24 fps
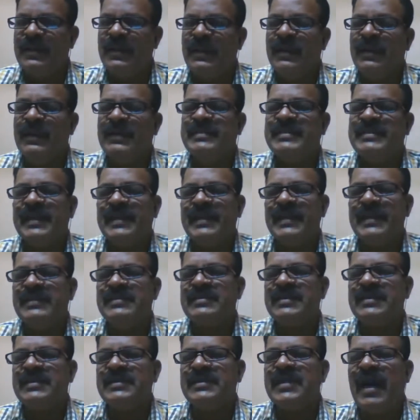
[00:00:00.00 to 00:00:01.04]
Second
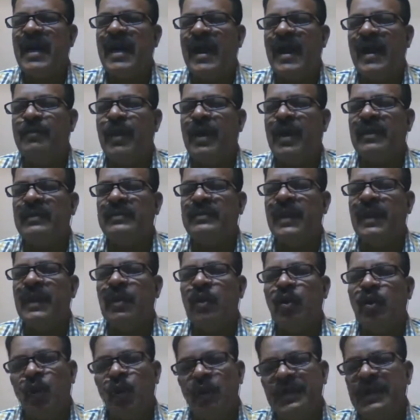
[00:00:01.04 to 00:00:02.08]
stage, high birth rate,
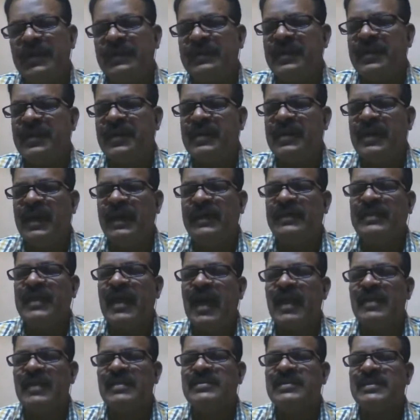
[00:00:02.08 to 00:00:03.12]
low death rate. And
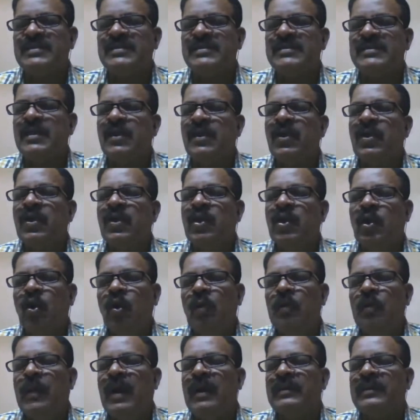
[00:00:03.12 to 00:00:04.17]
third stage, low
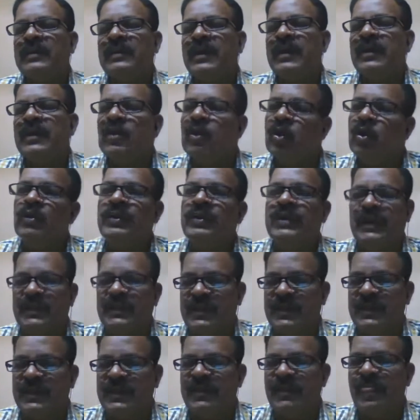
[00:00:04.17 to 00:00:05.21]
birth rate, low death rate.
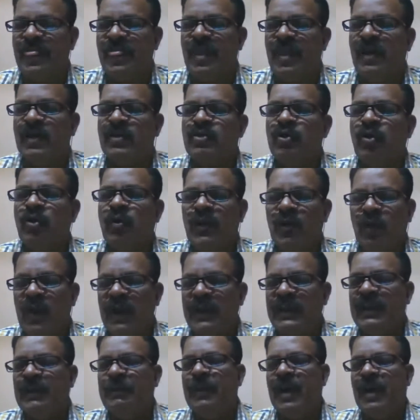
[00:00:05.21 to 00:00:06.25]
So what
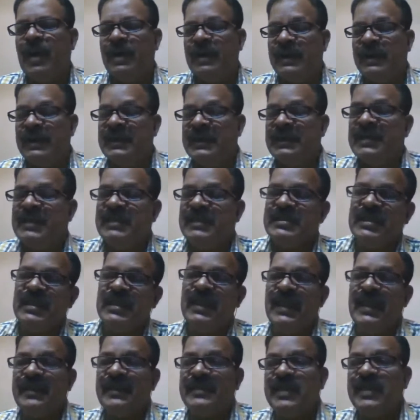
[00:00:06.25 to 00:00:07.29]
the it is
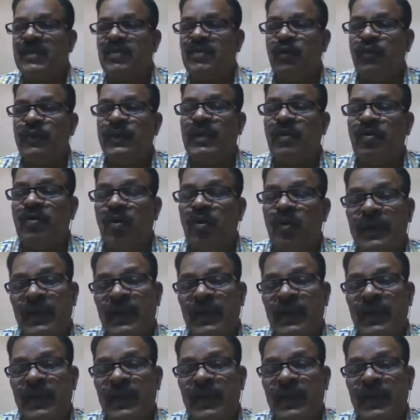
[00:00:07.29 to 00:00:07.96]
related to economic